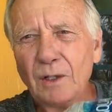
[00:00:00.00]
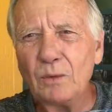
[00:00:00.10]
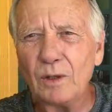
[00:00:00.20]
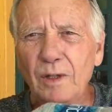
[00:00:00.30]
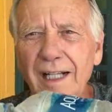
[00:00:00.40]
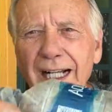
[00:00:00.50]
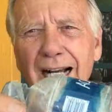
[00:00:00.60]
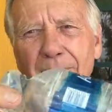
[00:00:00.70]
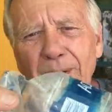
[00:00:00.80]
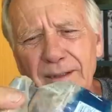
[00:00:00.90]
Well, what
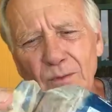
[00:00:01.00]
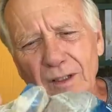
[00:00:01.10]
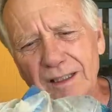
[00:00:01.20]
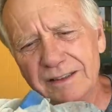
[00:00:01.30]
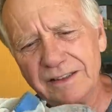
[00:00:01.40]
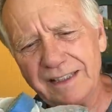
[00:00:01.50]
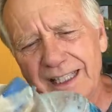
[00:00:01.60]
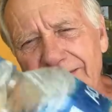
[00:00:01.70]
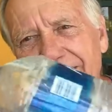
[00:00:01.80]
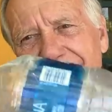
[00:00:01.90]
happened was
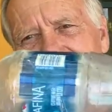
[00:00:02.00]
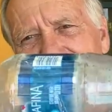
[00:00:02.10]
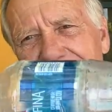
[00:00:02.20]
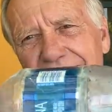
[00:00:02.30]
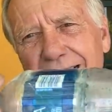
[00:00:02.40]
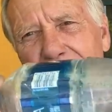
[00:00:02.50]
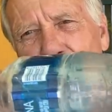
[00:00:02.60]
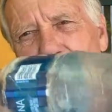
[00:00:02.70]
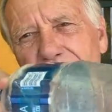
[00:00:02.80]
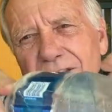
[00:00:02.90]
that this thing got
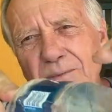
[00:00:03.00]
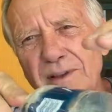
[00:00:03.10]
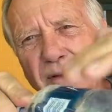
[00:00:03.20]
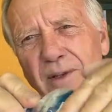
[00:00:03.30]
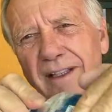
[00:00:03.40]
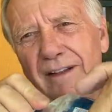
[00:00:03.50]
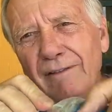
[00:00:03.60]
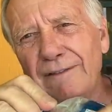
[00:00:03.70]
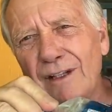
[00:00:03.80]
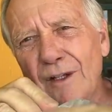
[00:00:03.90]
wedged between the
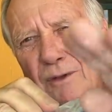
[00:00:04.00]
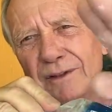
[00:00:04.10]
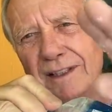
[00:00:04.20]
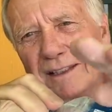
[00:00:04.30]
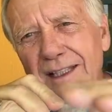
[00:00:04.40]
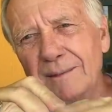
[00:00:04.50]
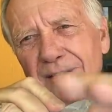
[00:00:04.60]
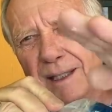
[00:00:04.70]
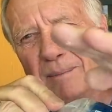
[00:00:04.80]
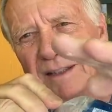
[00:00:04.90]
float that comes
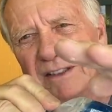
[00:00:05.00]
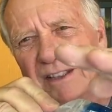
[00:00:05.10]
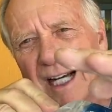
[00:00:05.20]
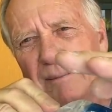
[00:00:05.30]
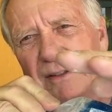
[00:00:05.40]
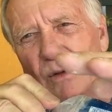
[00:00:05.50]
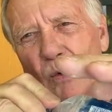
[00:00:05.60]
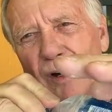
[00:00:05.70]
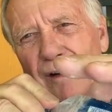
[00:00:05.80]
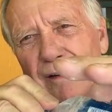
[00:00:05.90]
up and stops the
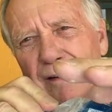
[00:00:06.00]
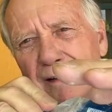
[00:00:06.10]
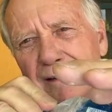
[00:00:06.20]
water.